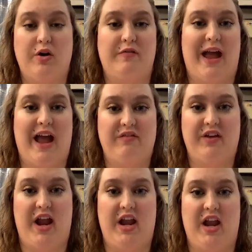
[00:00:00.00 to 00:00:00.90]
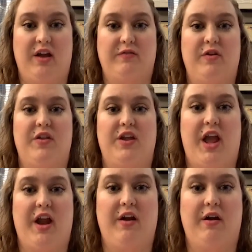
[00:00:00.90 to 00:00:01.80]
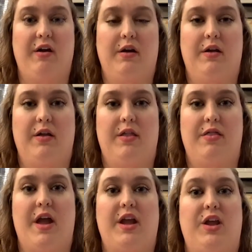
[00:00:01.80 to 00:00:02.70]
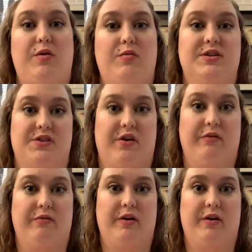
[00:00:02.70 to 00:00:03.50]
of advocating for the care that you deserve.